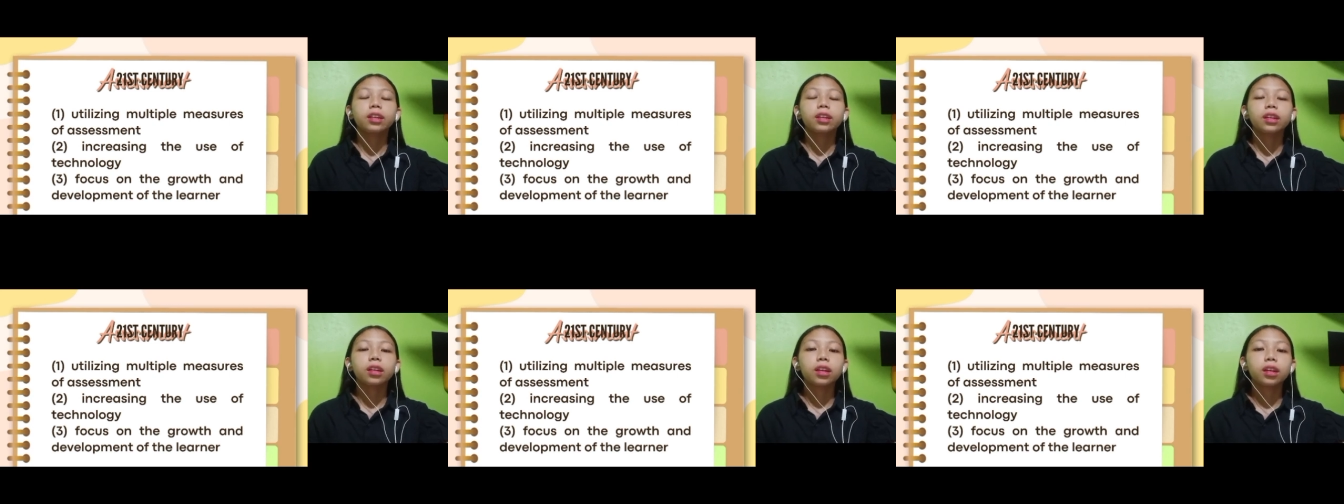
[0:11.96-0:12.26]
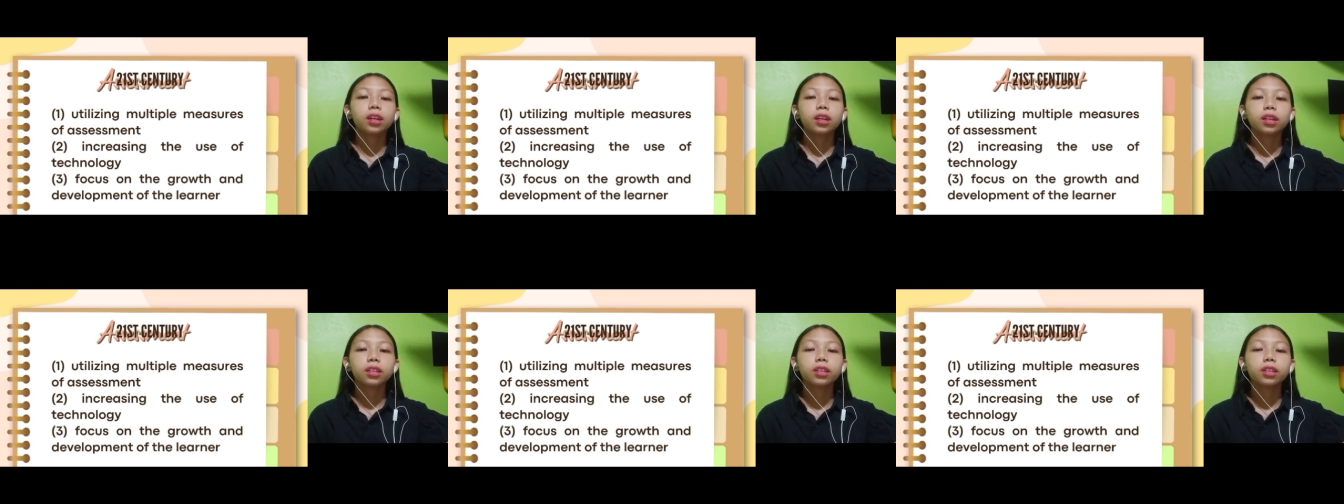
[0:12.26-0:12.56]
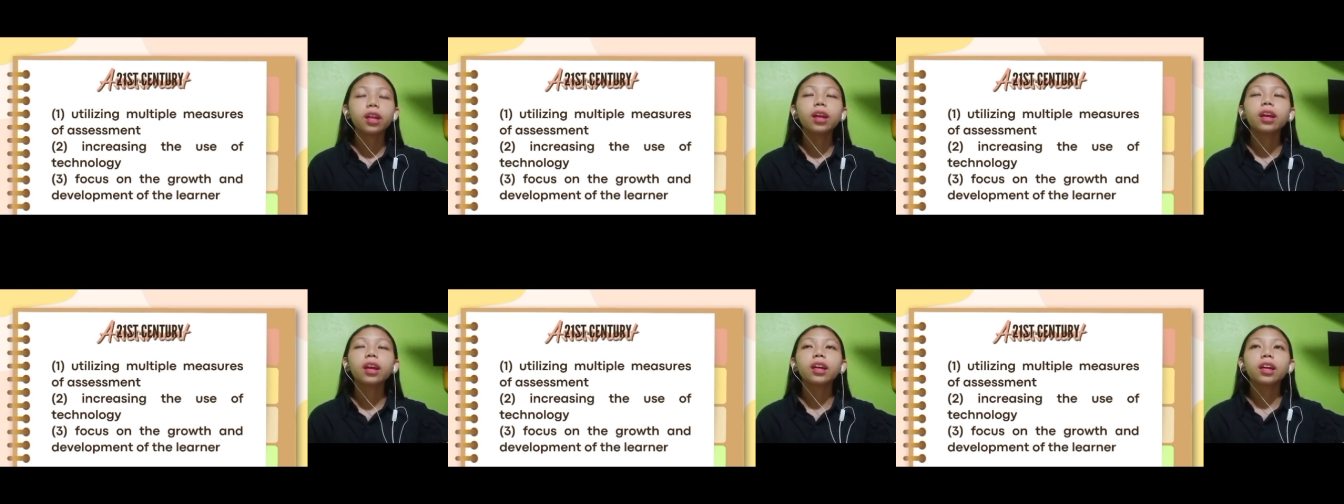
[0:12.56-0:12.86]

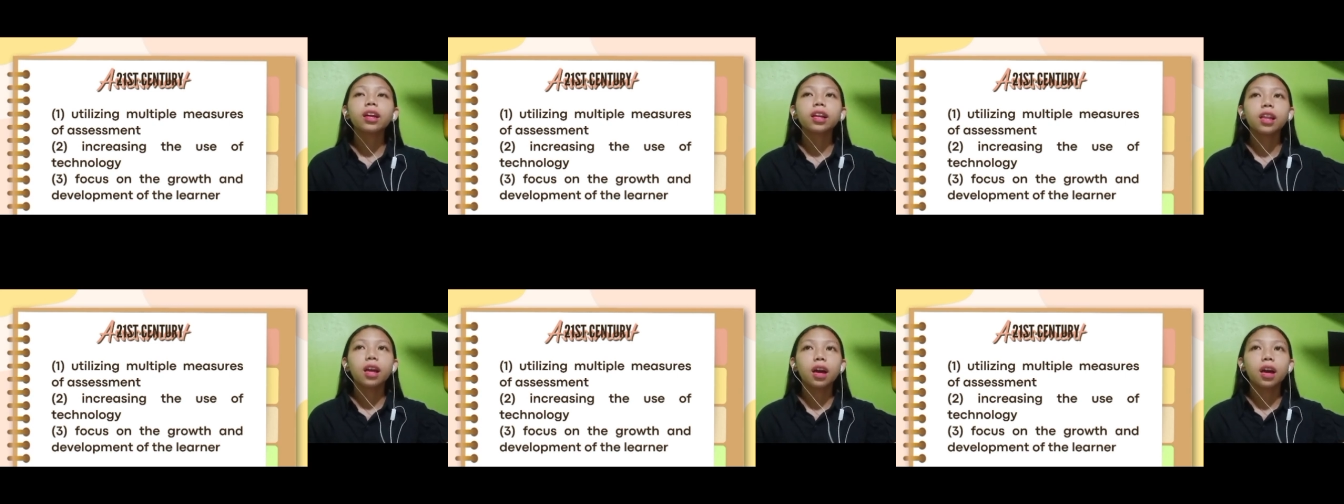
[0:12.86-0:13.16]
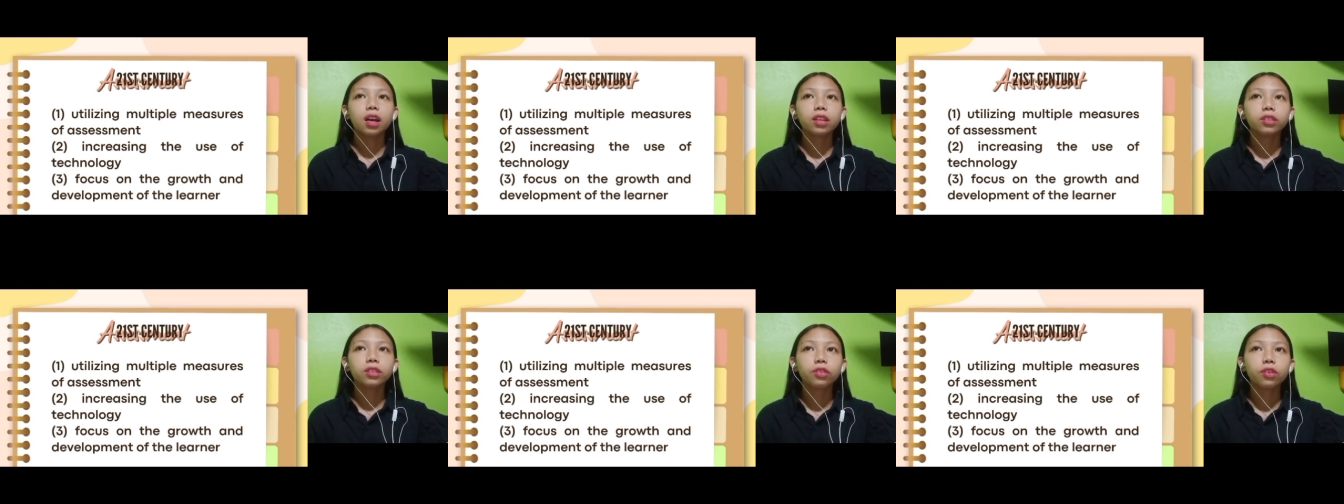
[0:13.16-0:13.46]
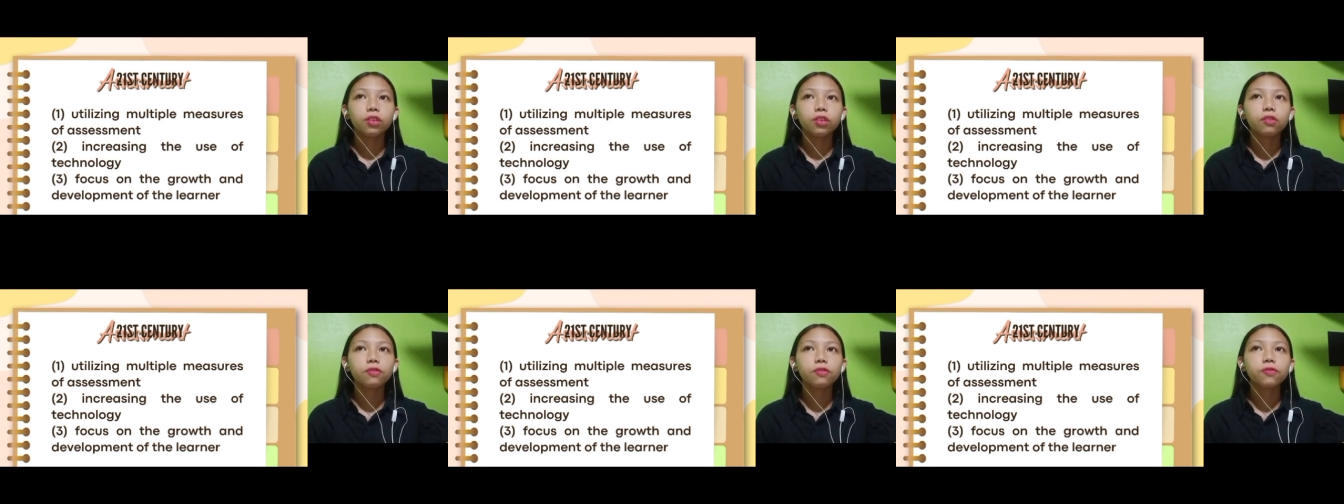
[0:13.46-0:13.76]
there are a lot
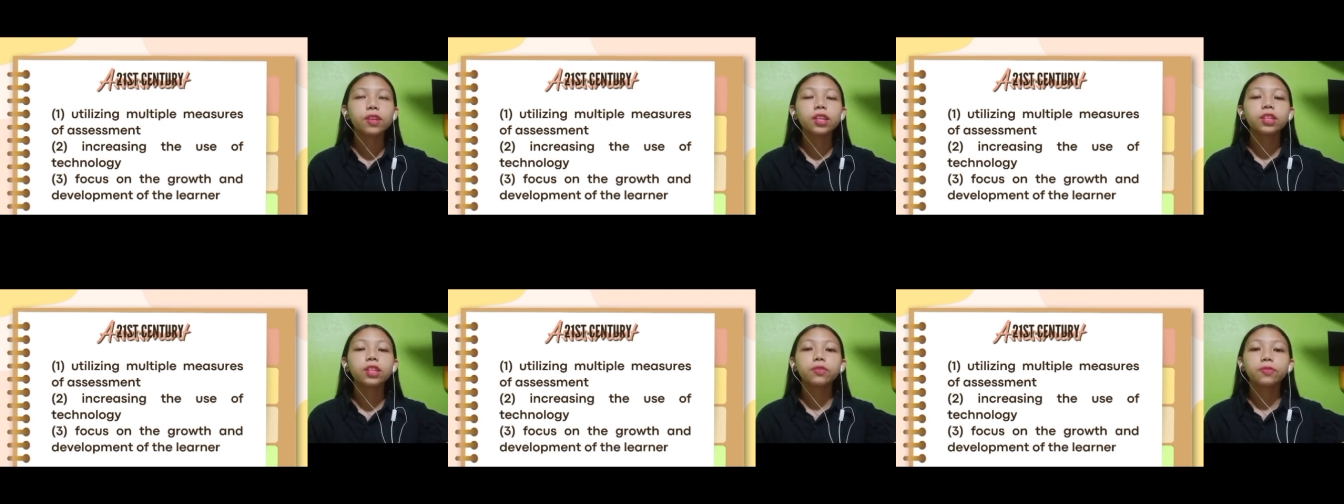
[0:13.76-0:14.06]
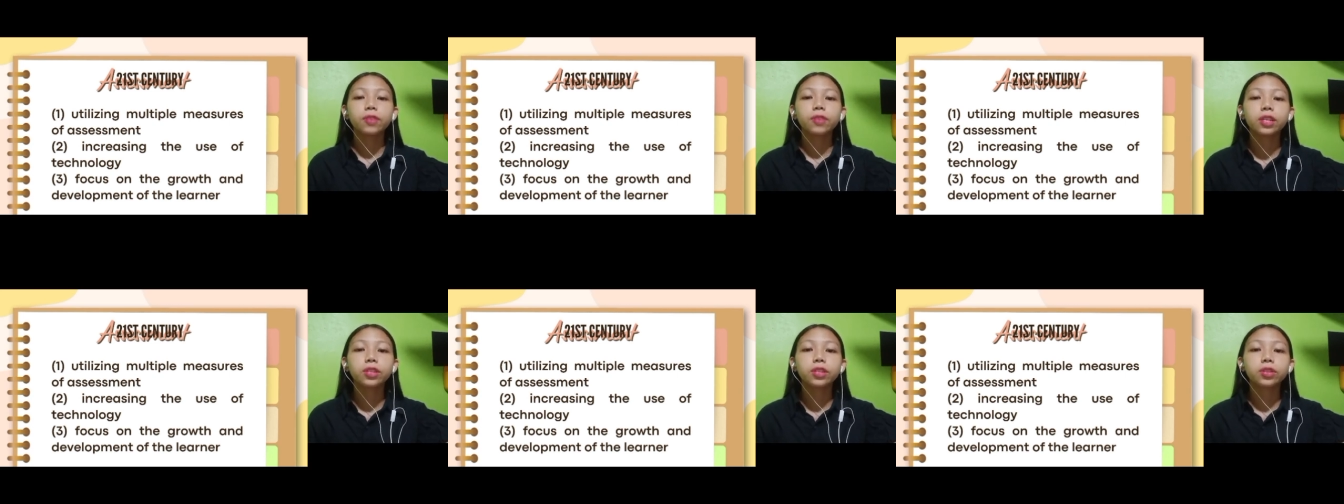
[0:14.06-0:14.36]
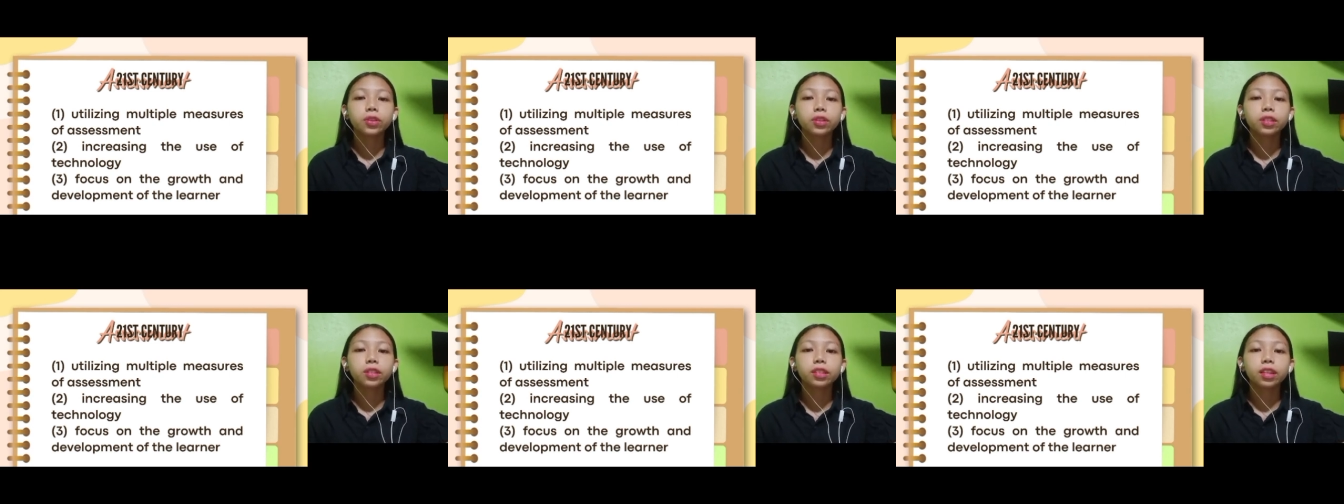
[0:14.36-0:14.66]
of
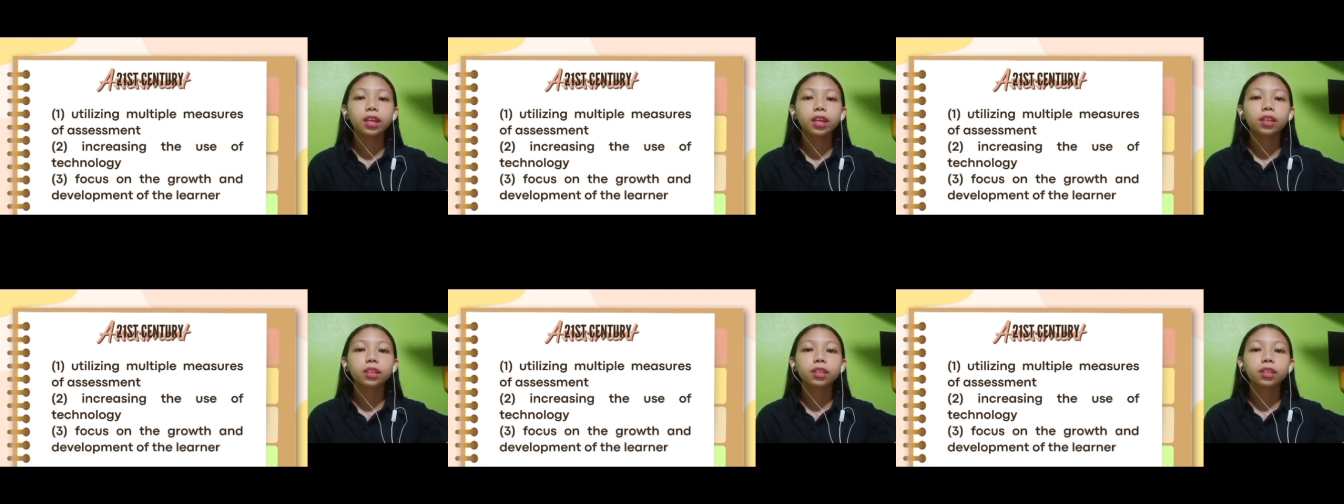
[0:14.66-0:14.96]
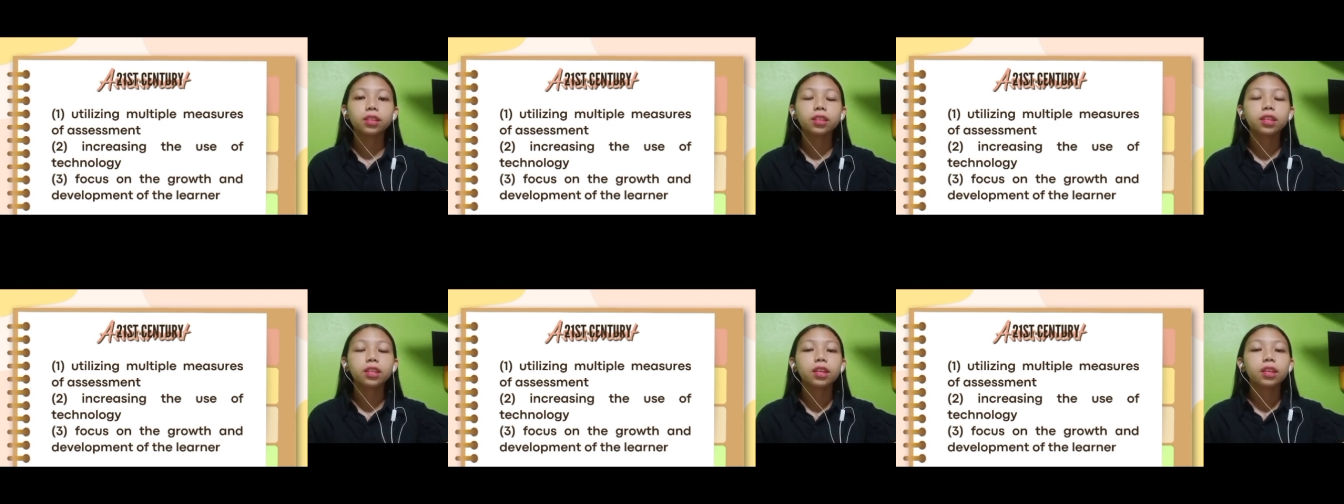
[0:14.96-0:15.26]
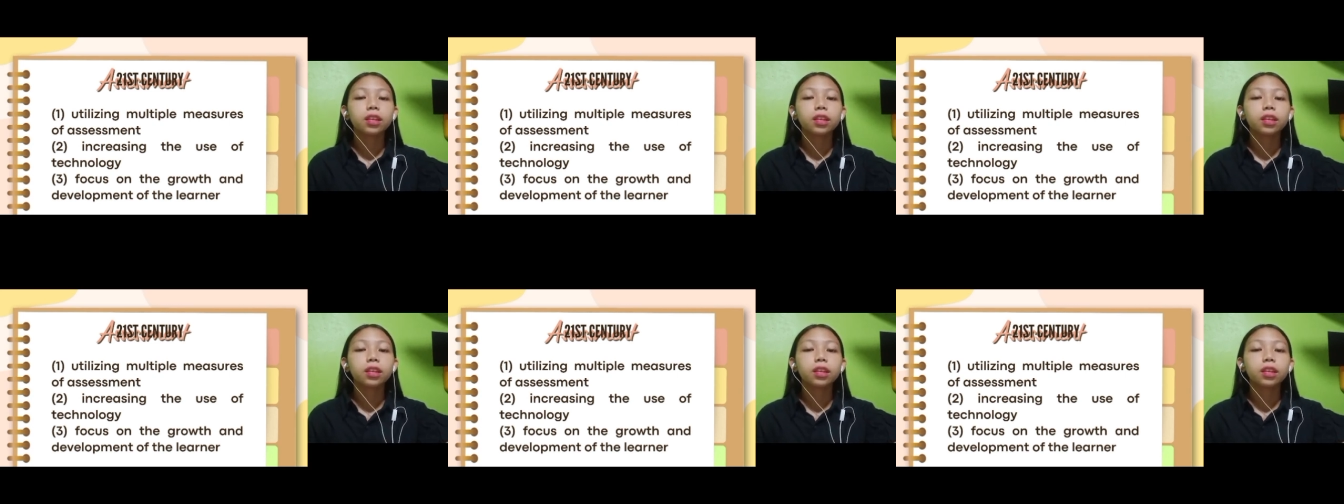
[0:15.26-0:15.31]
innovations and